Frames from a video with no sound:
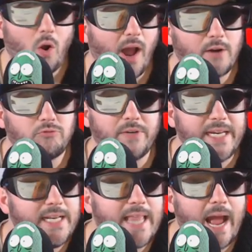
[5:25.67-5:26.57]
to
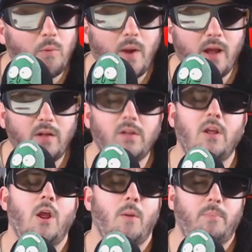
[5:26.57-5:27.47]
read that well.
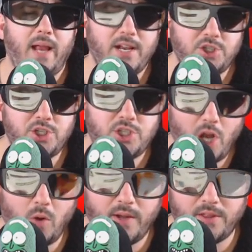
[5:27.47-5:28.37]
But as she's
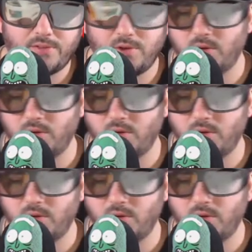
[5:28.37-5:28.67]
going through her